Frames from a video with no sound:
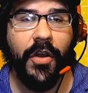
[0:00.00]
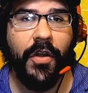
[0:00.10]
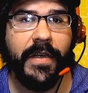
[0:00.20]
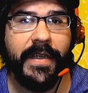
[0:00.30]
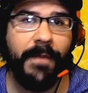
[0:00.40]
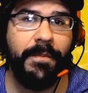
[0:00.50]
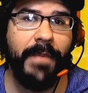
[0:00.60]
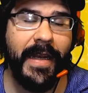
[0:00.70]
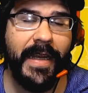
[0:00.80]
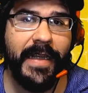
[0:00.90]
or different
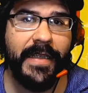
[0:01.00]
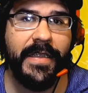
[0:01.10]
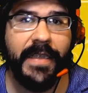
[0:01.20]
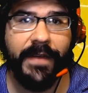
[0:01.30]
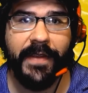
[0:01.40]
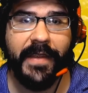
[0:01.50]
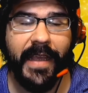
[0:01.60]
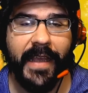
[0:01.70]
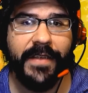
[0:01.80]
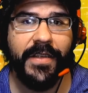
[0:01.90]
minions, different
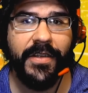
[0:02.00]
things.